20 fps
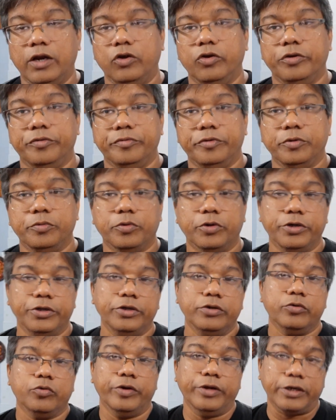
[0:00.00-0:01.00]

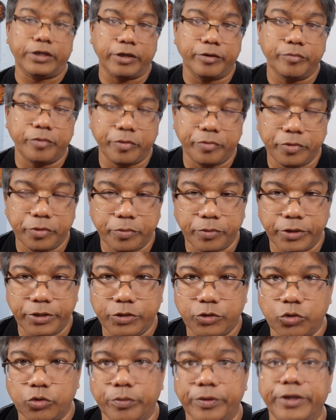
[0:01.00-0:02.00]
everybody, welcome everybody
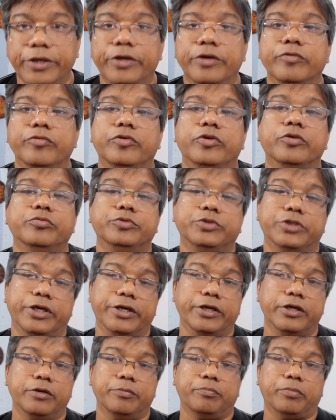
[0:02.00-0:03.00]
to my YouTube
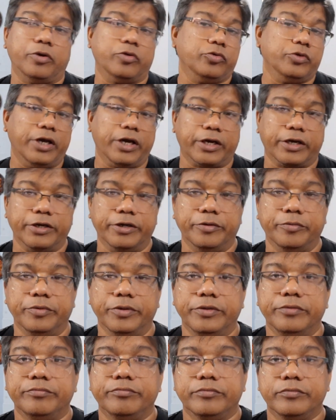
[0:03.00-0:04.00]
channel Parvi
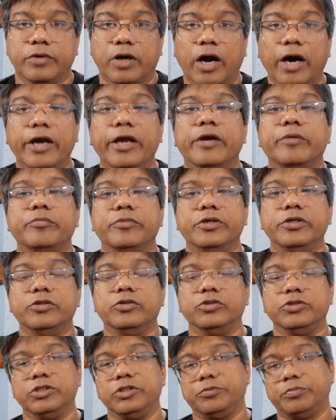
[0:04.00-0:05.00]
Academy. I am
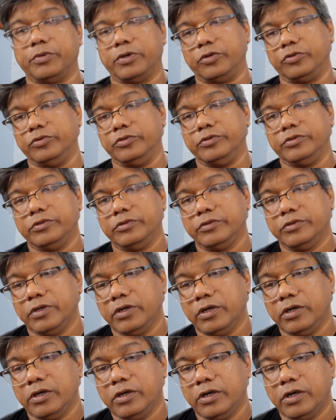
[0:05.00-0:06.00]
Indrajit Parvi.
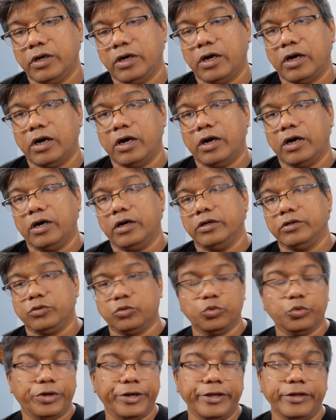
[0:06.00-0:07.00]

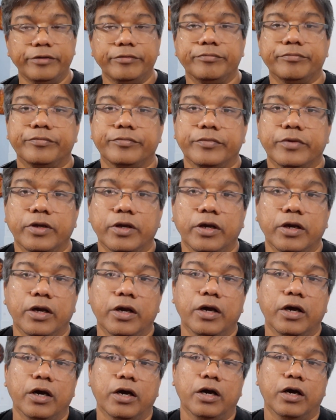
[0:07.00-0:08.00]
Today
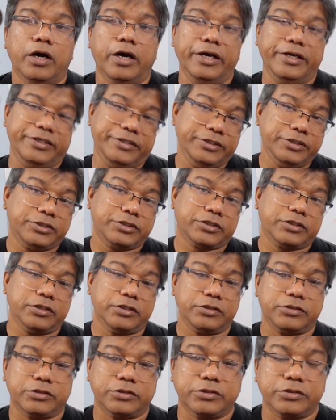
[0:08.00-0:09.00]
I
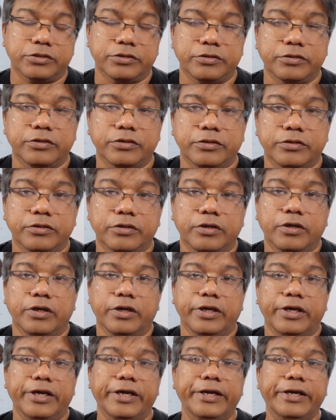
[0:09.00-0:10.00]
discuss
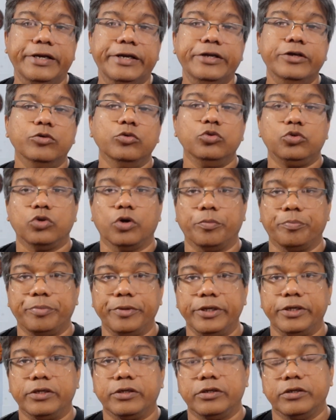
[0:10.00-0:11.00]
a new
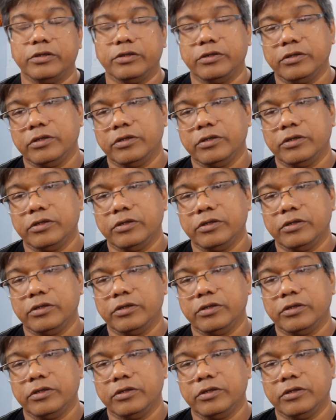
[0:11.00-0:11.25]
topic,